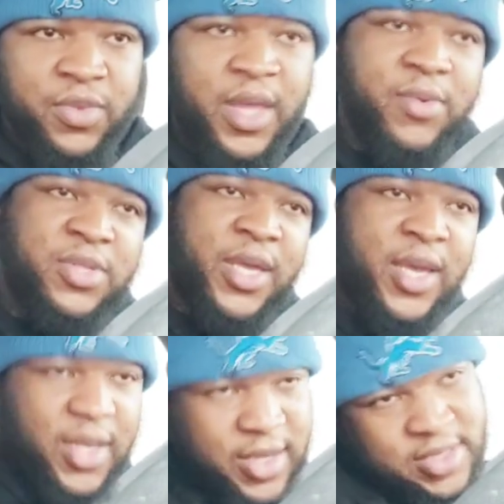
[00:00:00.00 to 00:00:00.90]
there was
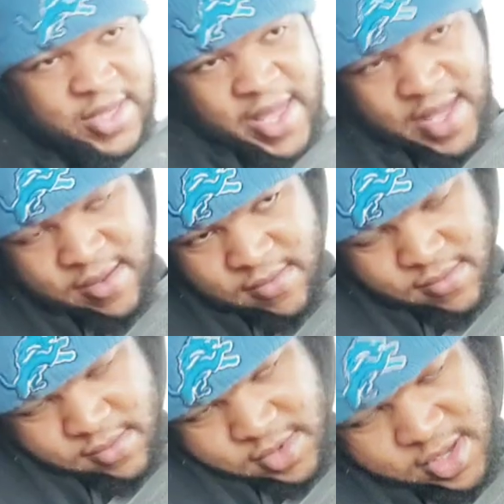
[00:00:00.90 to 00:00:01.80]
inklings that,
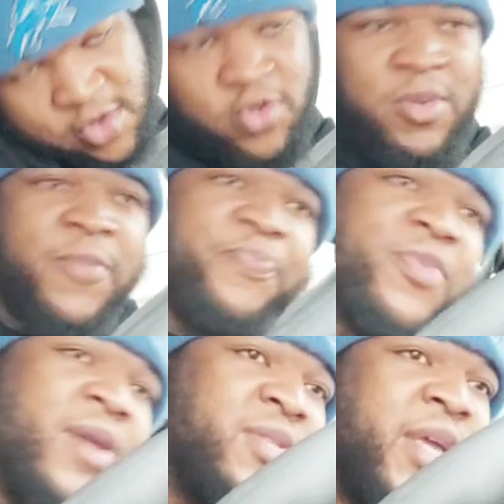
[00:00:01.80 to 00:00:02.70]
excuse me,
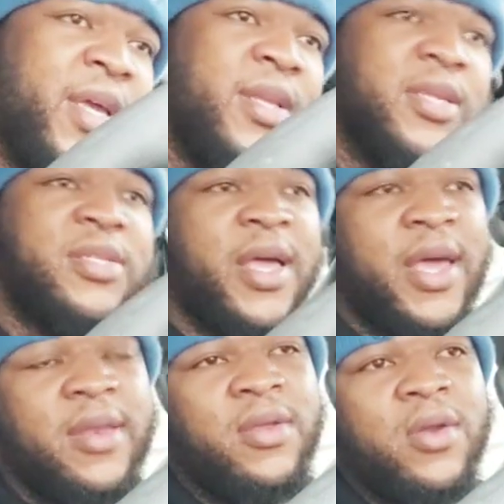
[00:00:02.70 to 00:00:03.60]
there was inklings
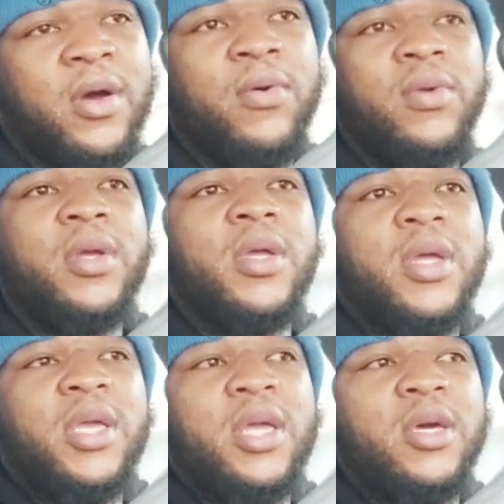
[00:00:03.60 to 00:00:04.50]
that, you know,
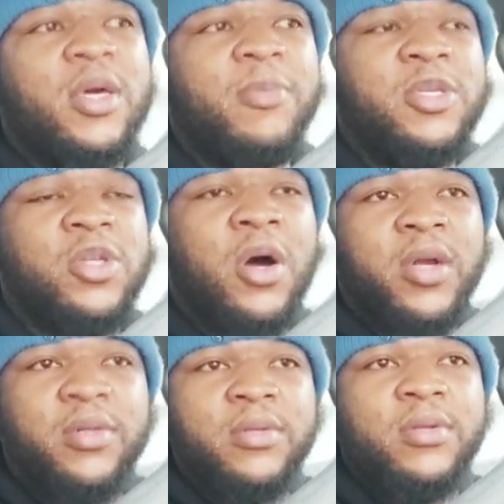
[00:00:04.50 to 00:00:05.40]
he could be
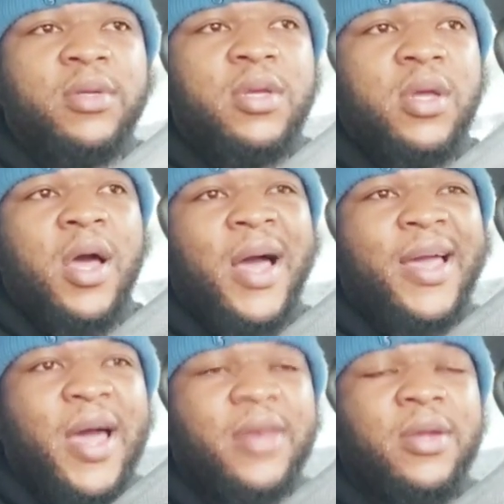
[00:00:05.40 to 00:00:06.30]
starting. I
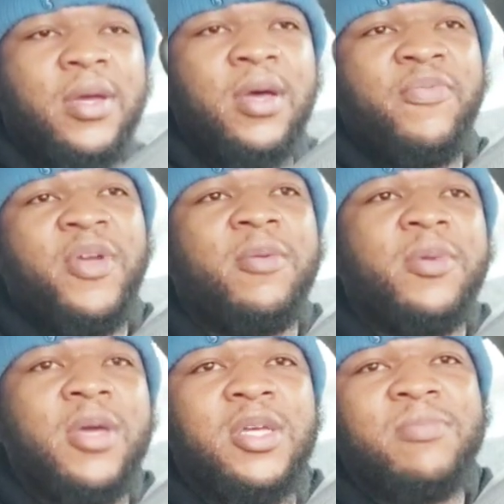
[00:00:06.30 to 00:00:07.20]
kind of uh, figured
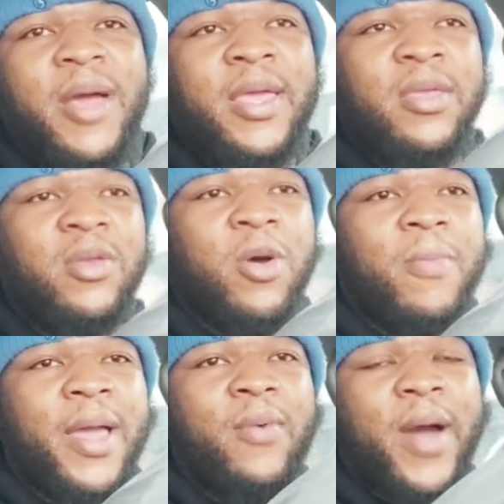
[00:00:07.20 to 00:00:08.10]
because Mike, you know,
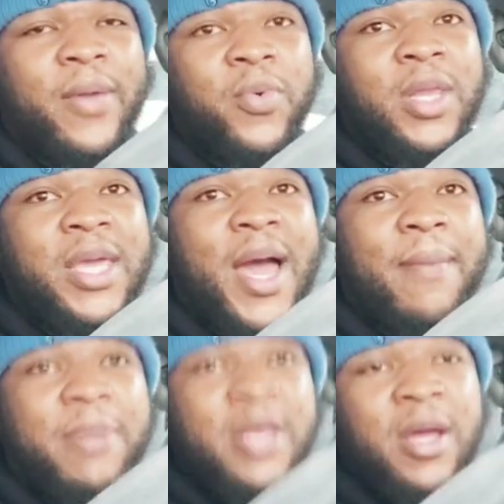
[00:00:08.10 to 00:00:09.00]
Mike White really
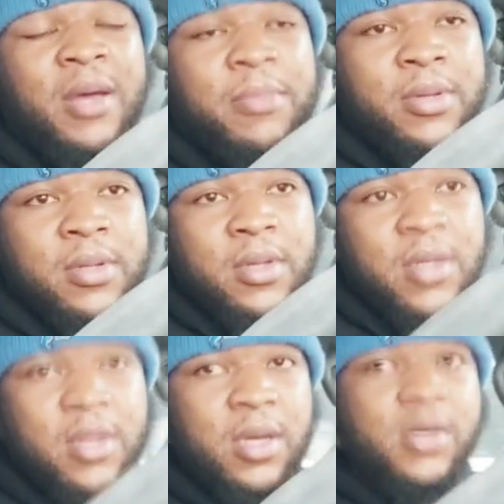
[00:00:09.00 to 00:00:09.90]
got beat up
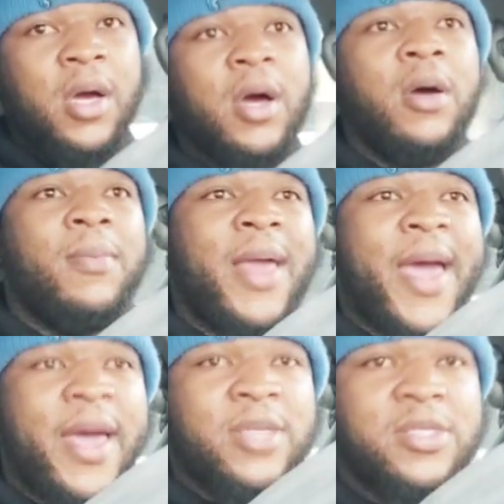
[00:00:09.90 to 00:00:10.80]
um,
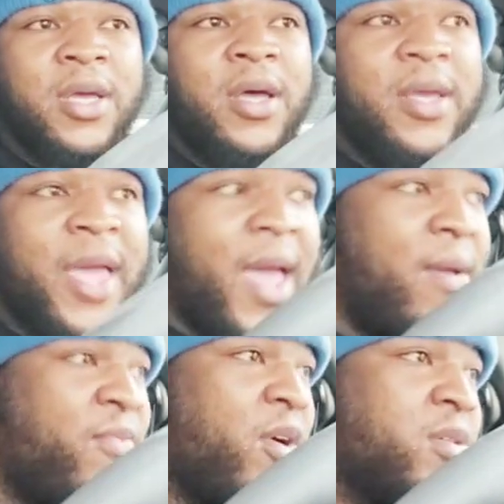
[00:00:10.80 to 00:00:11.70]
last uh,
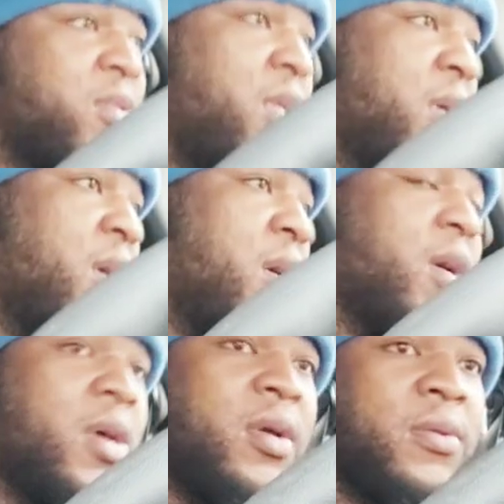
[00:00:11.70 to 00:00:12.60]
game versus the
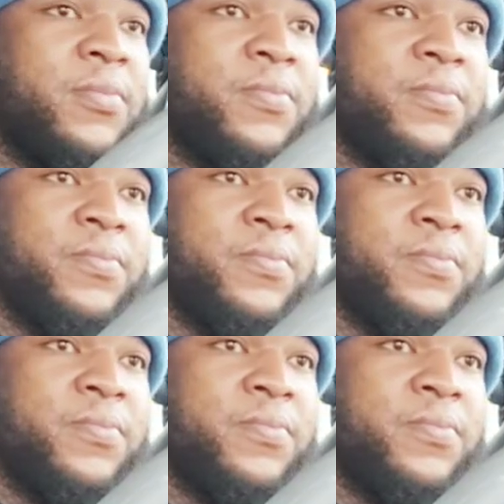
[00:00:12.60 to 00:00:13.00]
uh,